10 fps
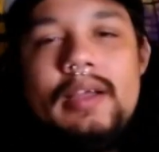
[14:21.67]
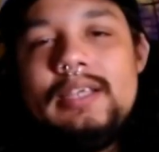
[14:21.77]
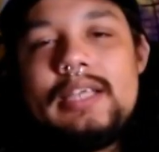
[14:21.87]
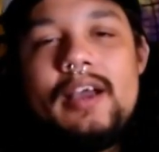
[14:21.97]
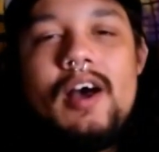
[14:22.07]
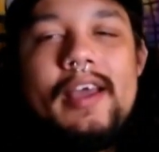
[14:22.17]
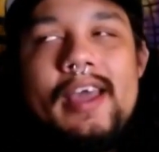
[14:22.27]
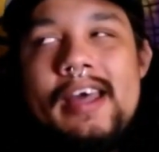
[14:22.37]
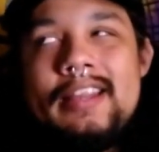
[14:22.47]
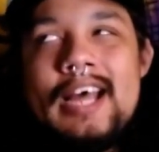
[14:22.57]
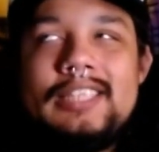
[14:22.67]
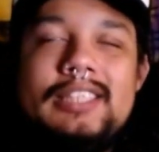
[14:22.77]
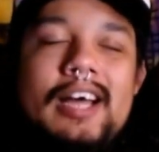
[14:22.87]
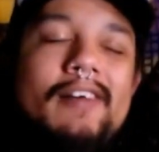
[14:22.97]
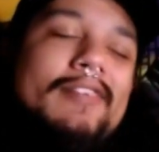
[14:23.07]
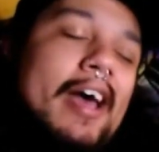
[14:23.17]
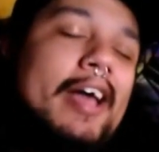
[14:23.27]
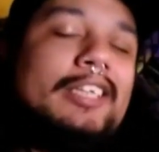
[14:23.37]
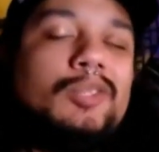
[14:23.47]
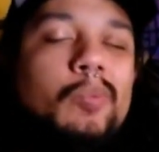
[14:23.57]
He's like, oh yeah, that stuff? Yeah,
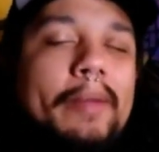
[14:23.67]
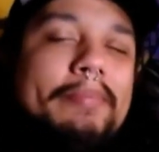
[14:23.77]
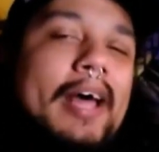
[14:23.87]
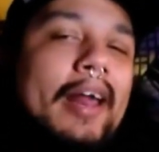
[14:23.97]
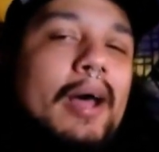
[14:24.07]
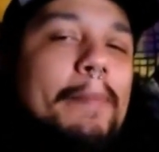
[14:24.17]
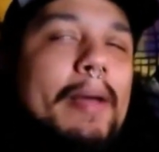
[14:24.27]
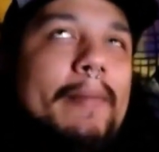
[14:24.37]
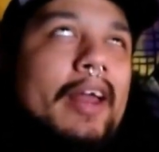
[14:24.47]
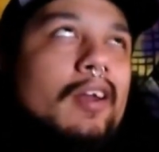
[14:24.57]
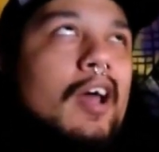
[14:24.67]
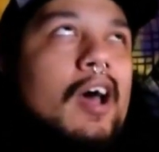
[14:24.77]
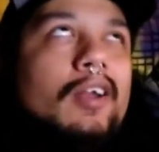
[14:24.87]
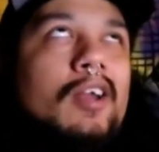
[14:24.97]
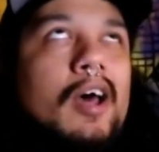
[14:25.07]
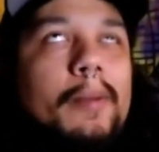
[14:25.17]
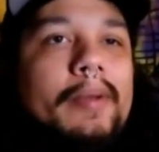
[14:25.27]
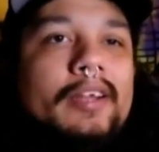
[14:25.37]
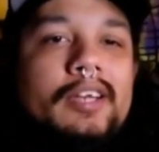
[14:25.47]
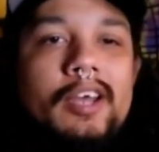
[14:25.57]
I just whipped that up. I made it. Not a
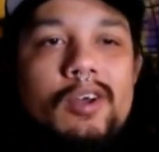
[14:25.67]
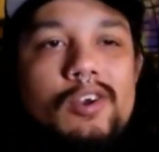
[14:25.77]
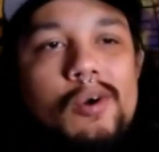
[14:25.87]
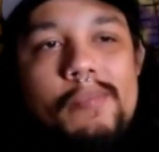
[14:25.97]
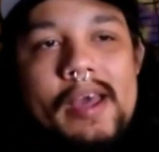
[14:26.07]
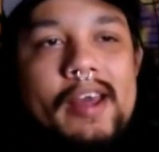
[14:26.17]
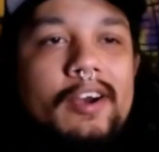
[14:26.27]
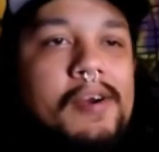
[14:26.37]
big deal, no matter.